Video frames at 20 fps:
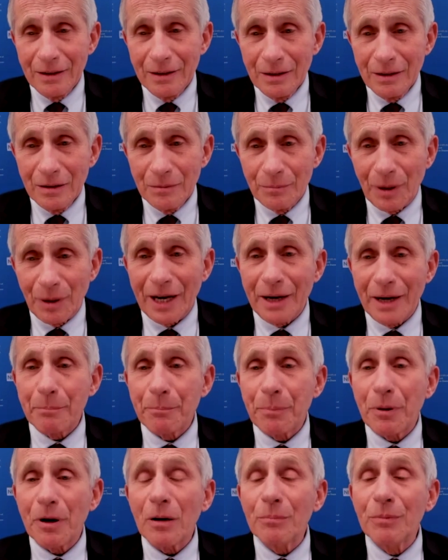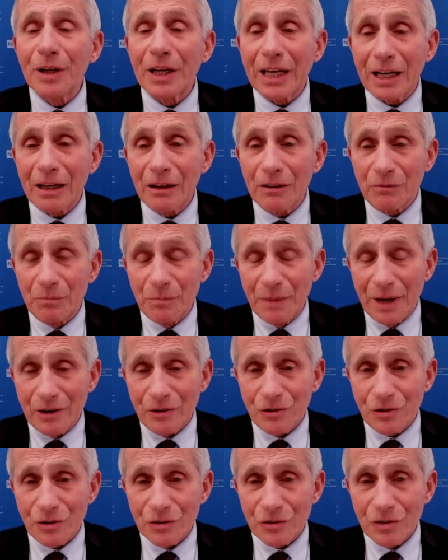by public health
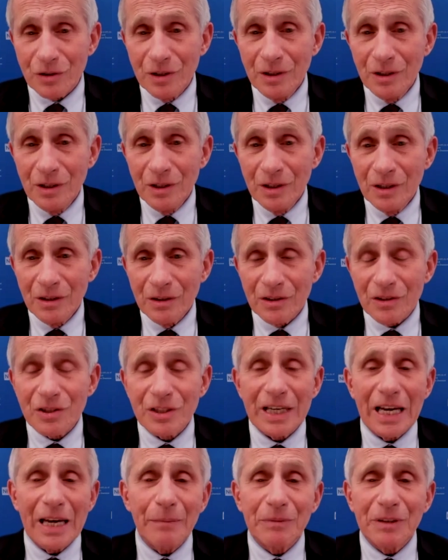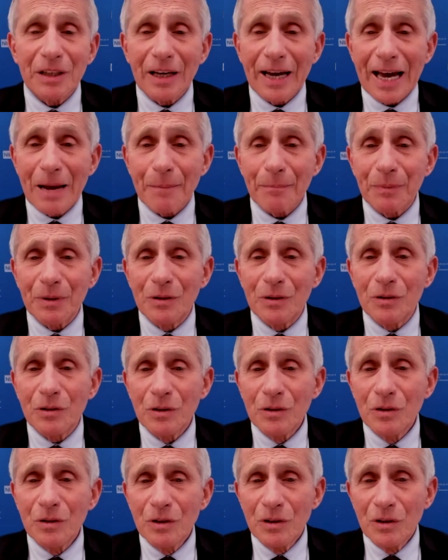measures. The same thing happened
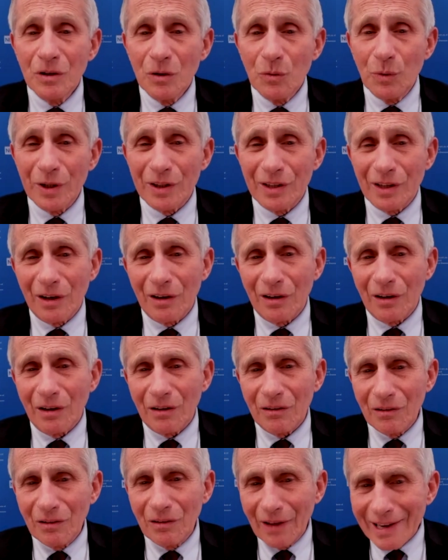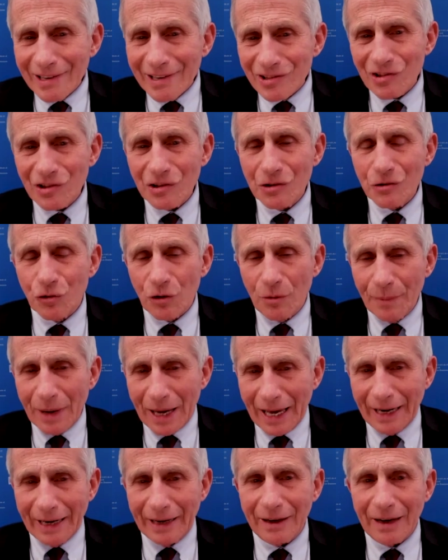with a less
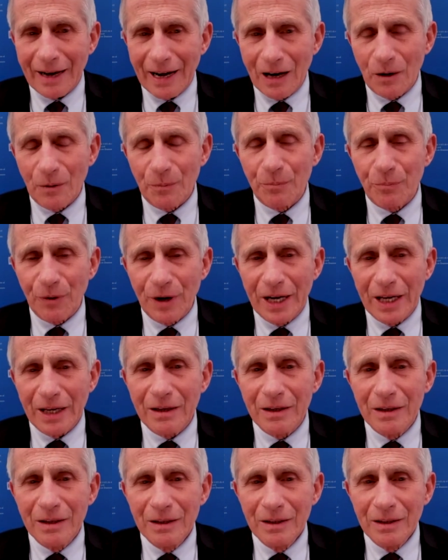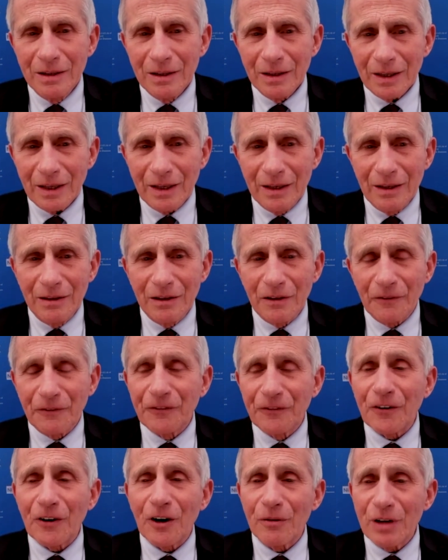dramatic outbreak in the
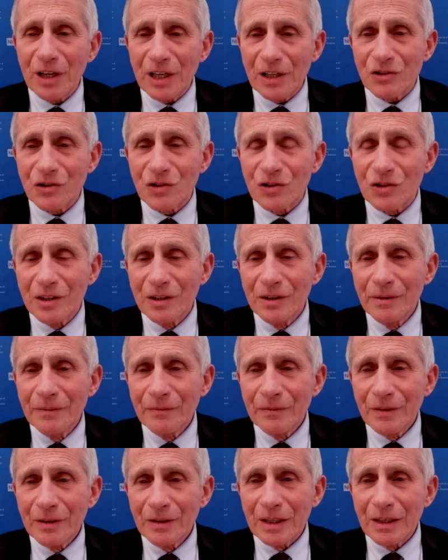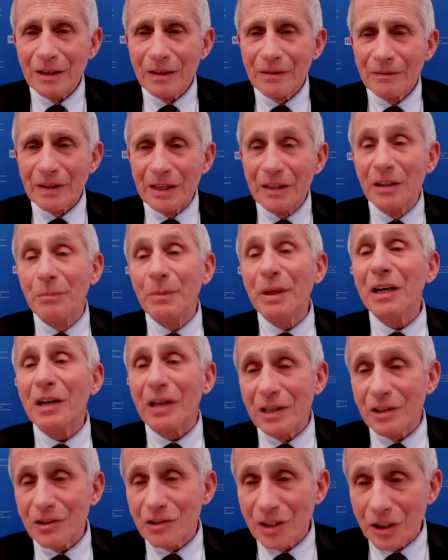Far East, in the Mid
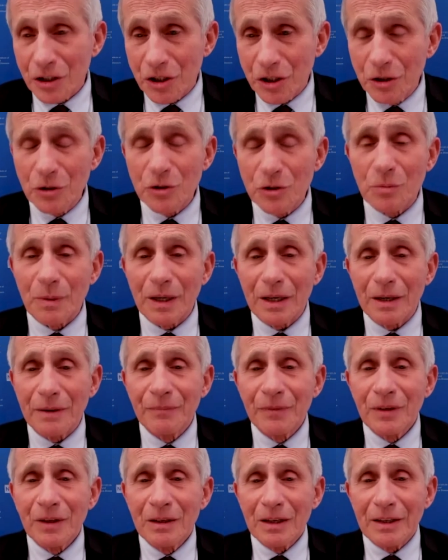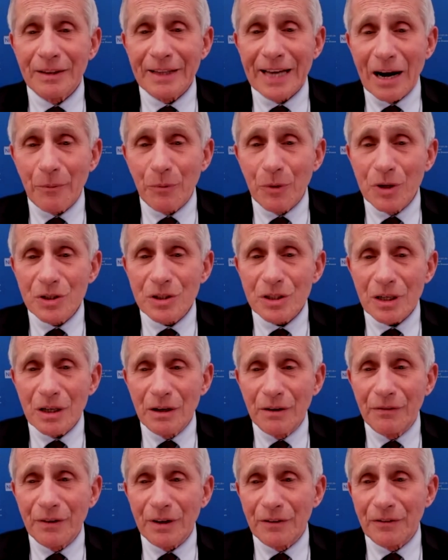East, excuse me. And that was a,
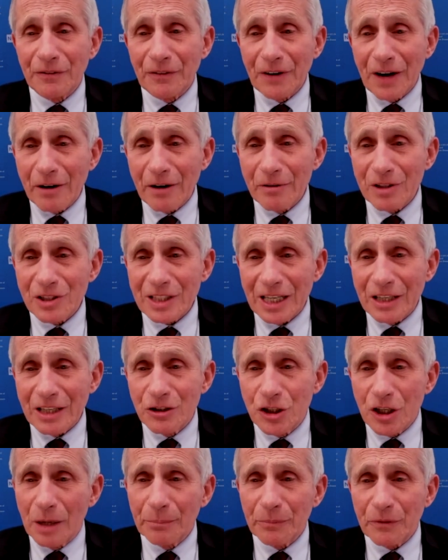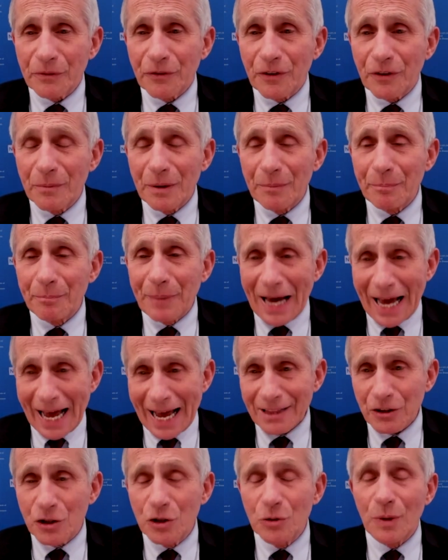a virus that jumped from a
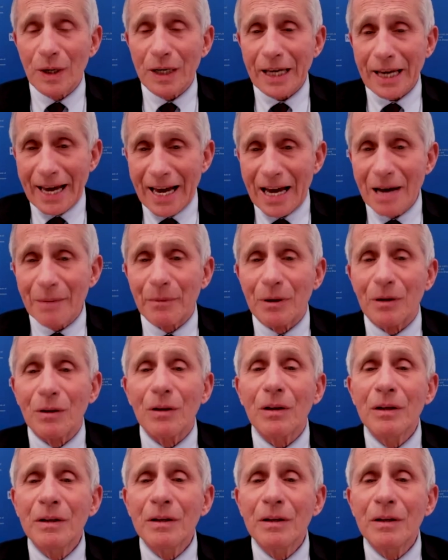bat to a camel